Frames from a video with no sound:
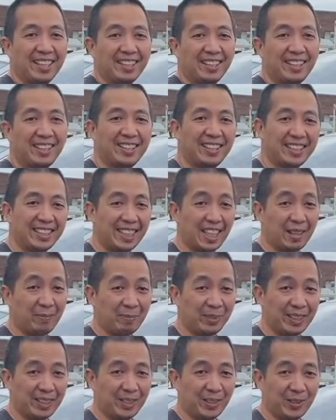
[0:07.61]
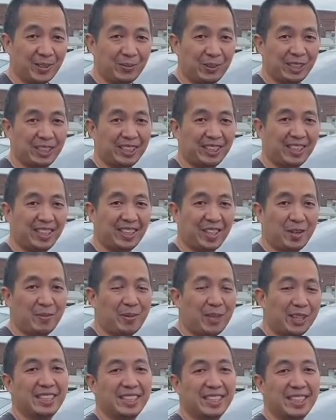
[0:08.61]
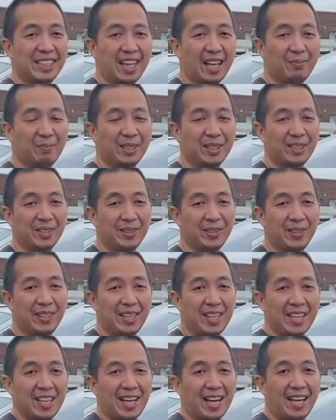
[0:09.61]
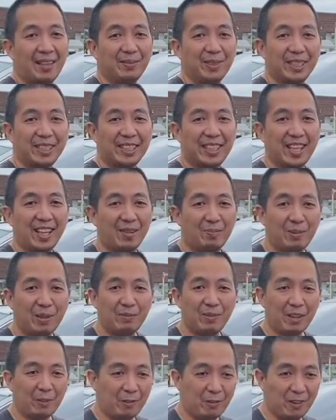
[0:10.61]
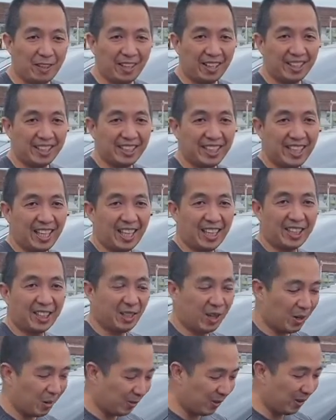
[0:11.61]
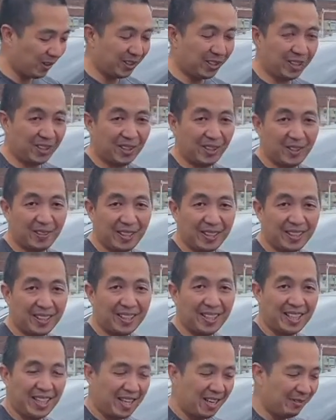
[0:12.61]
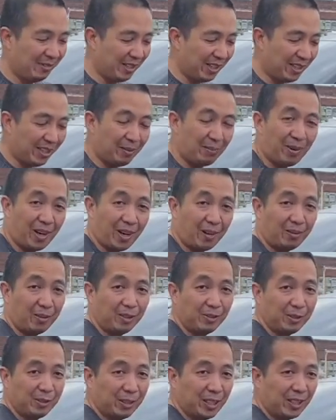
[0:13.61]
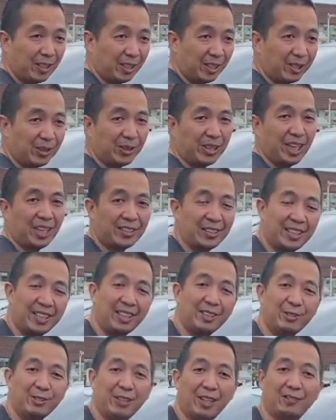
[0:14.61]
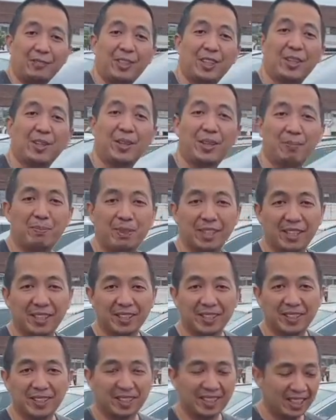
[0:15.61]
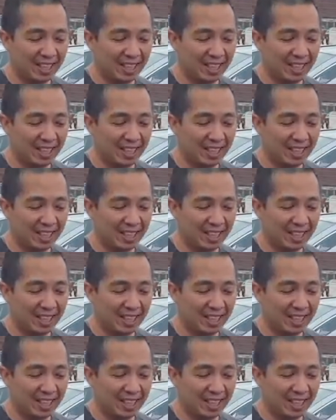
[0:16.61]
In this episode, which is an emergency episode, I'm just helping my friend slash co-worker Loretta with her problems with her 2012 Toyota Prius.